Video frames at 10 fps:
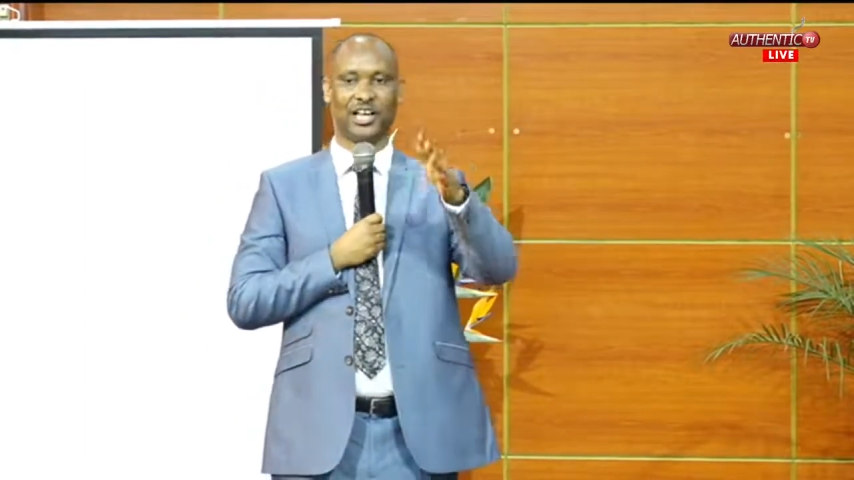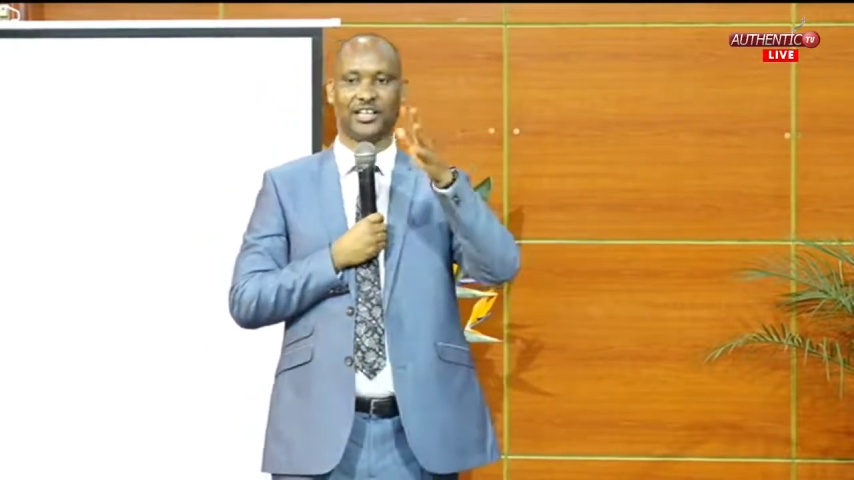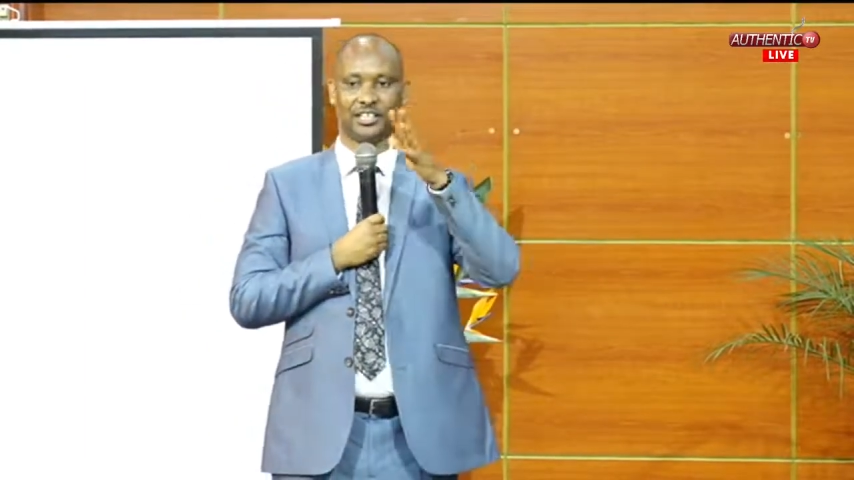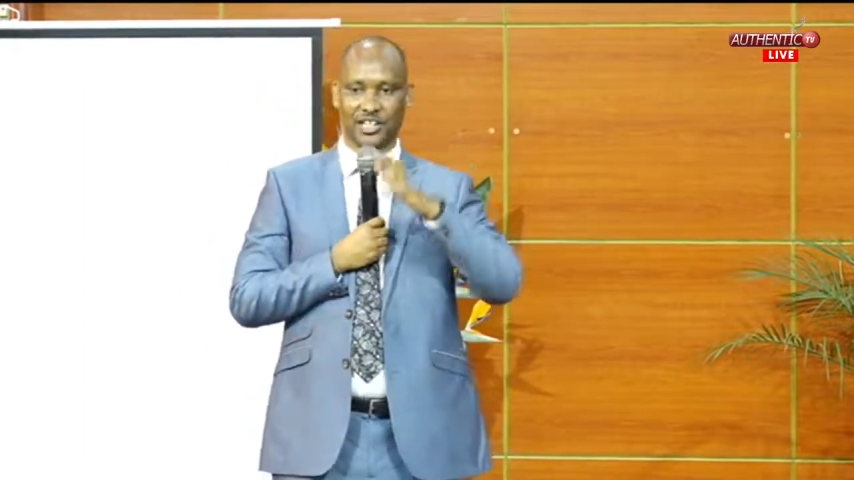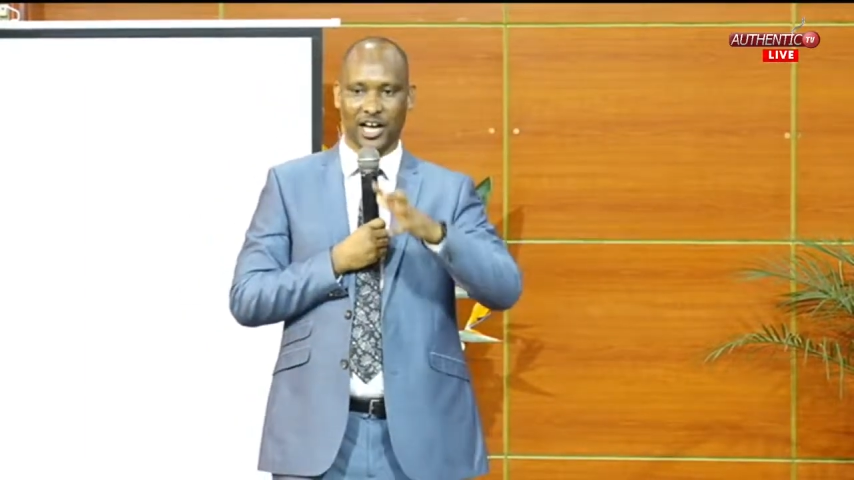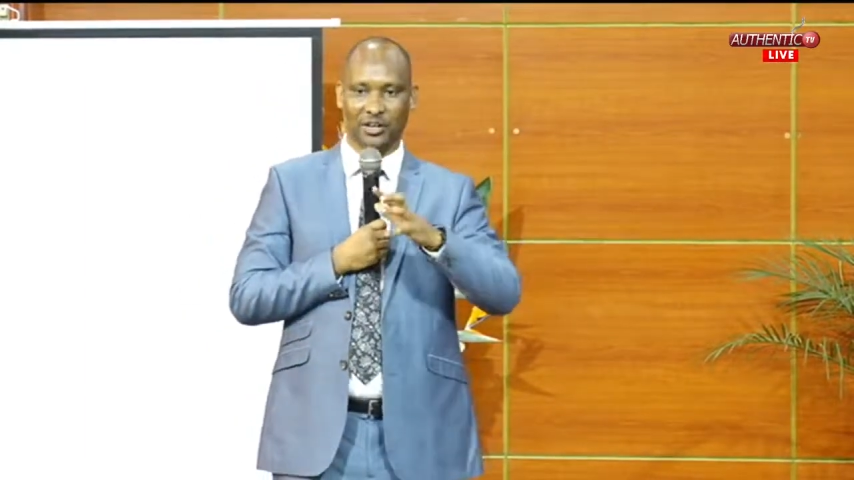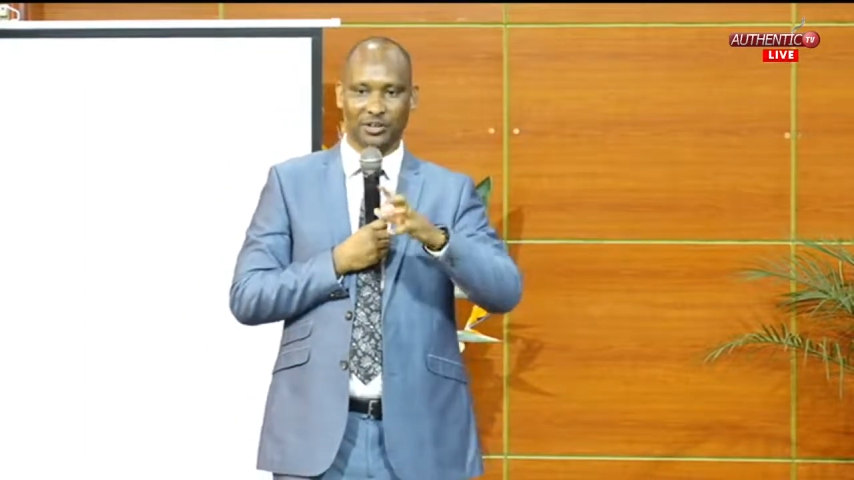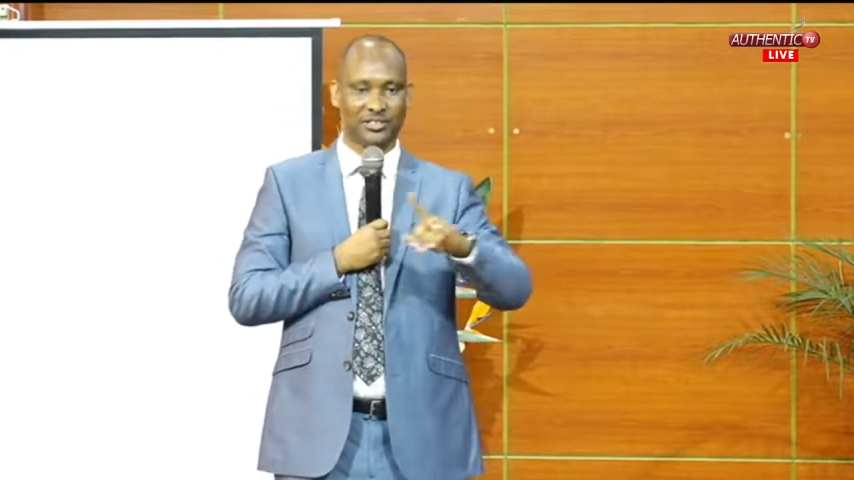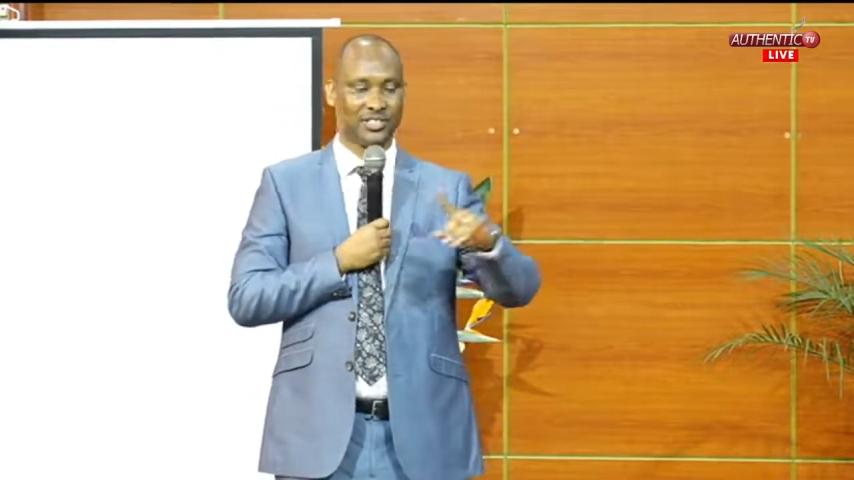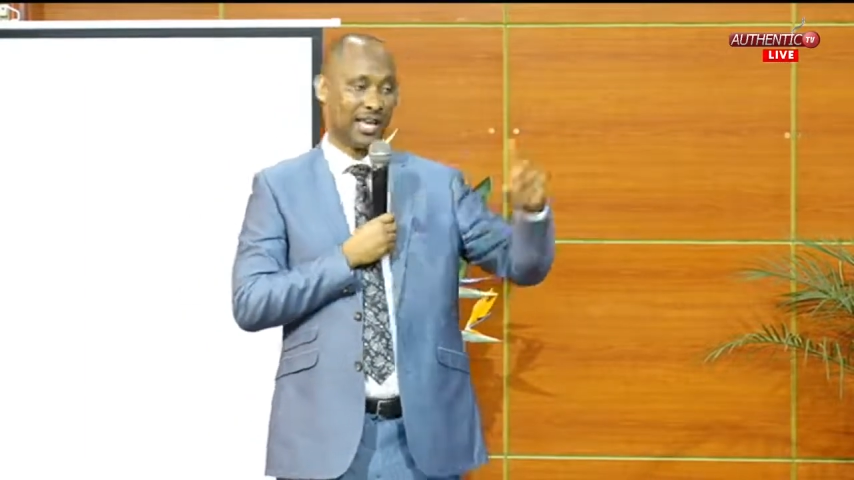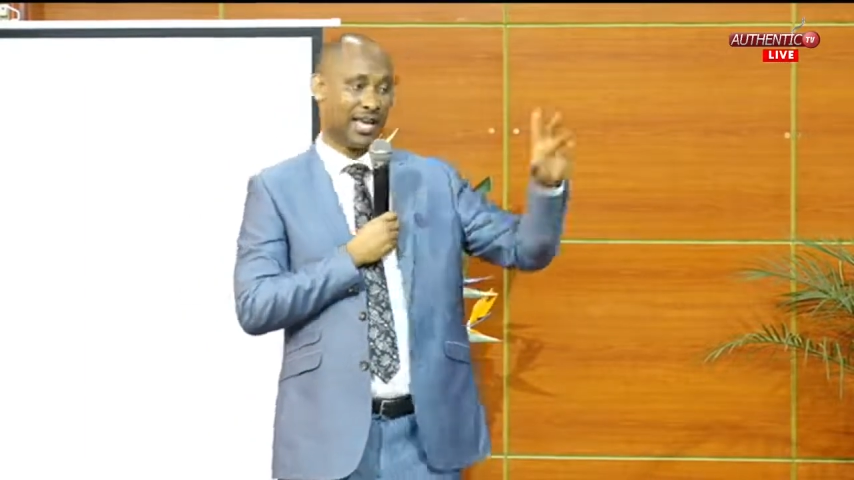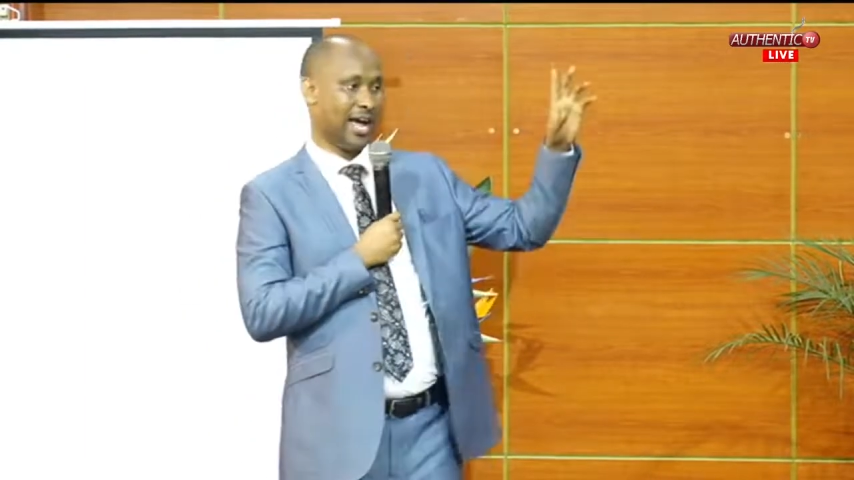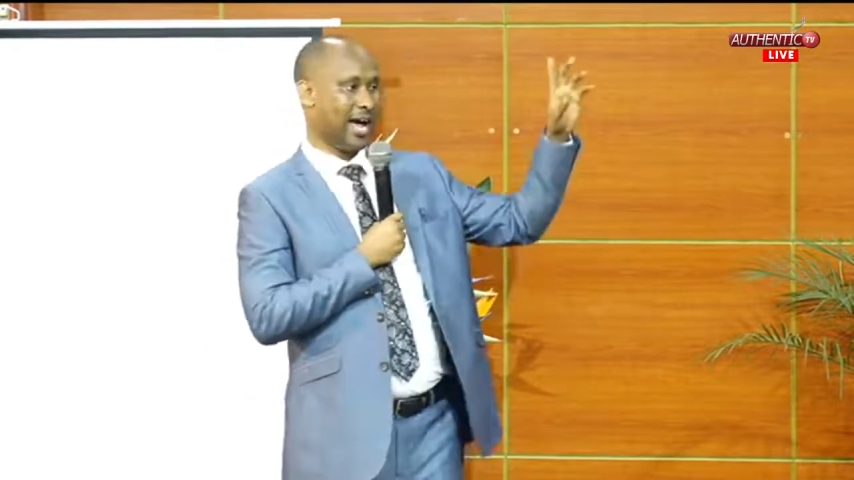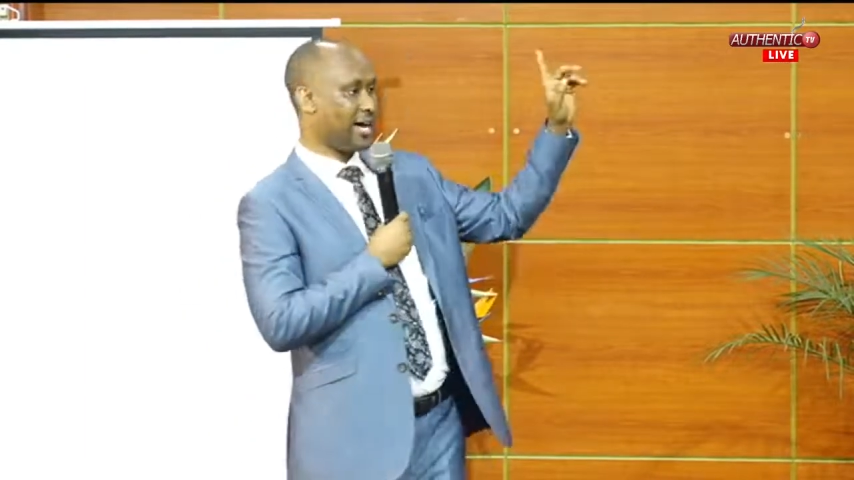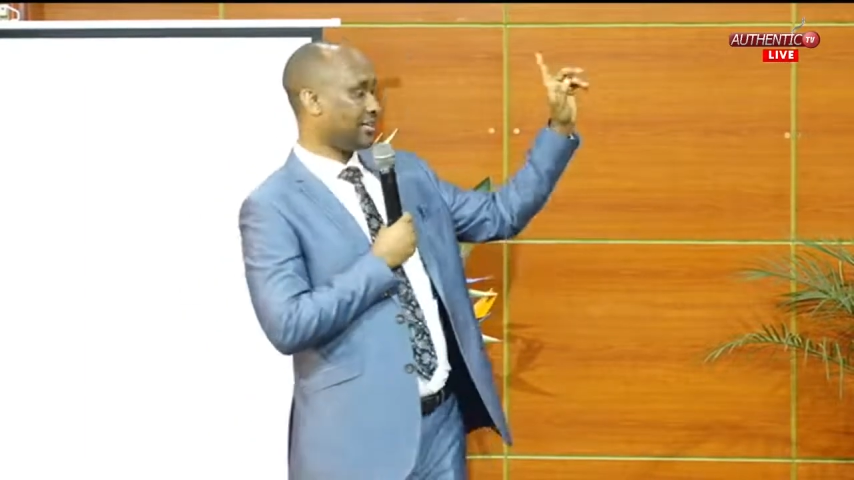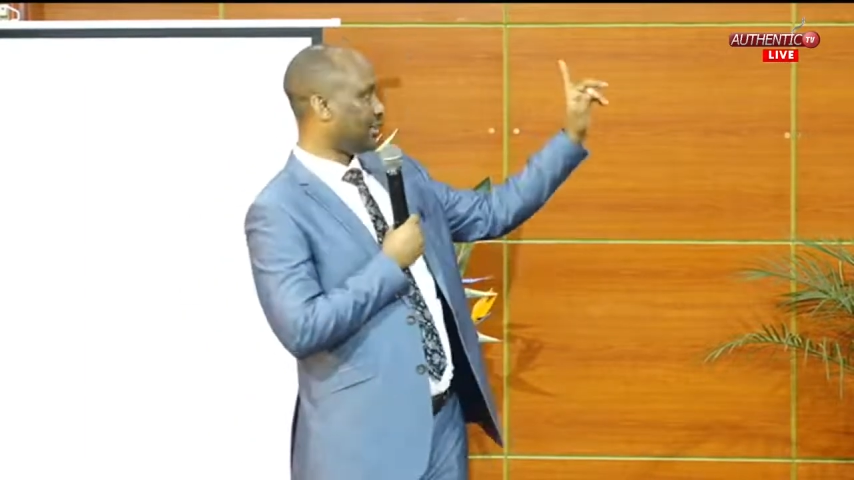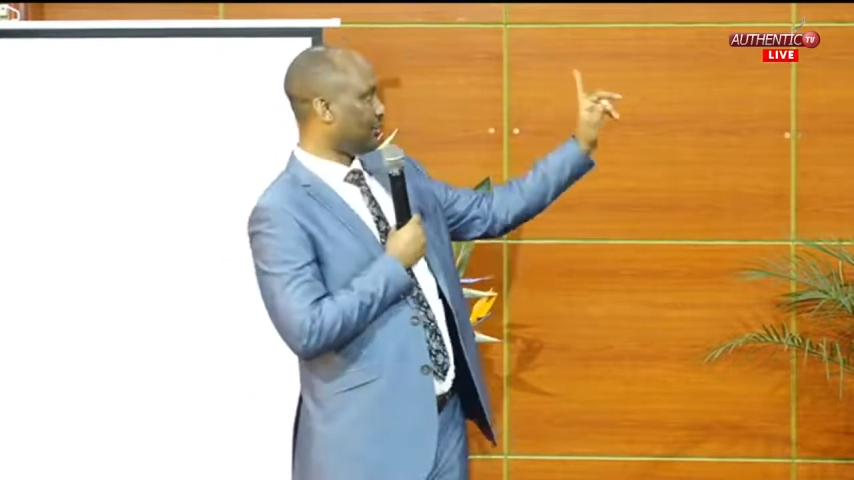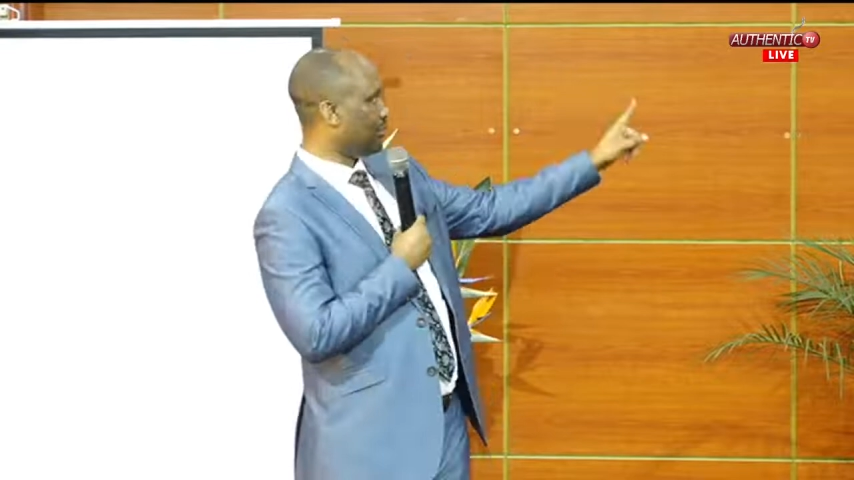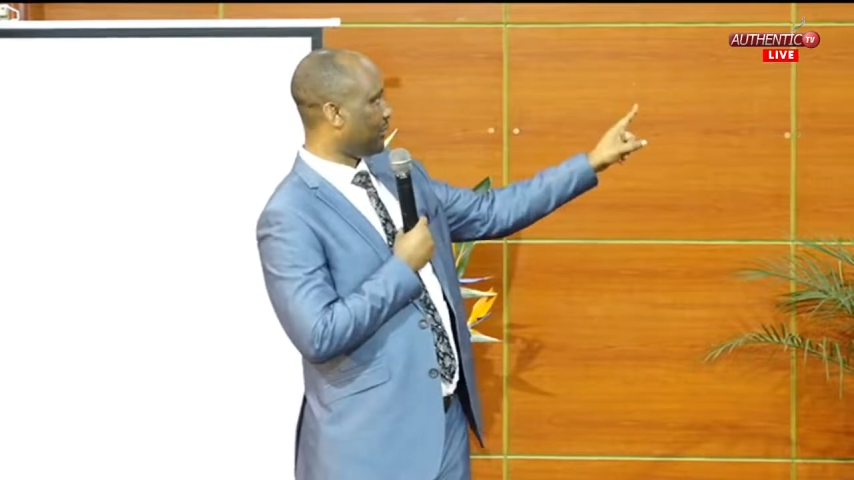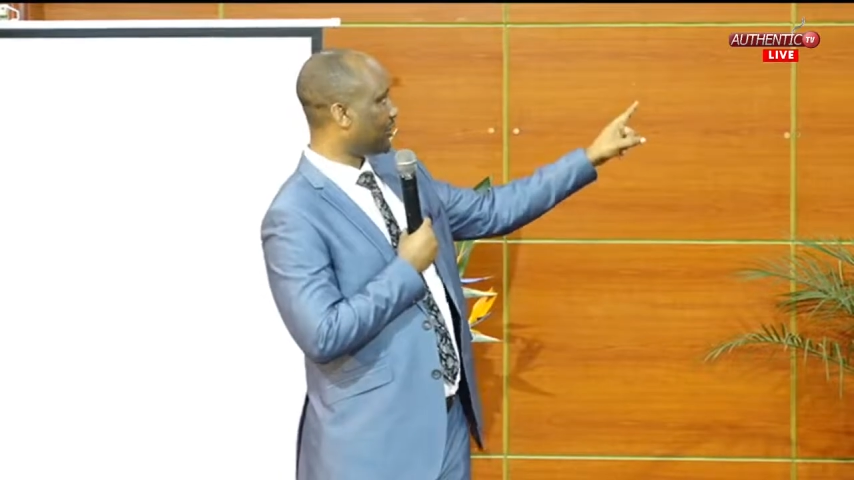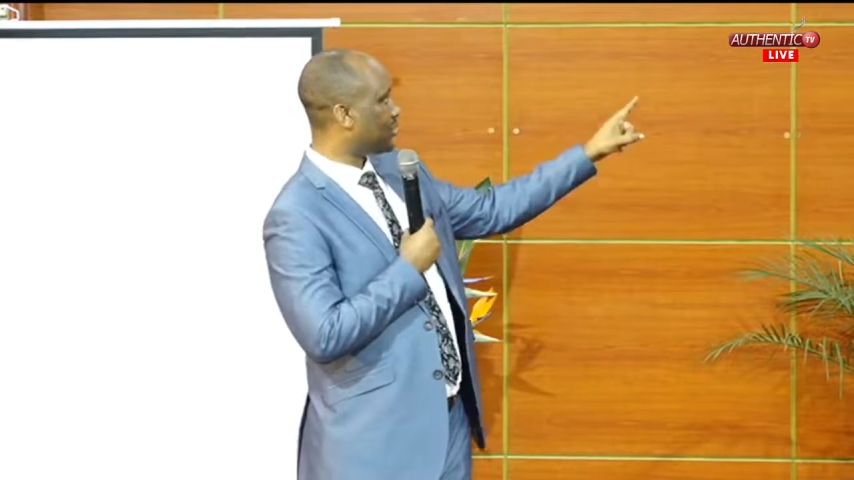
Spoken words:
and channels are in the book.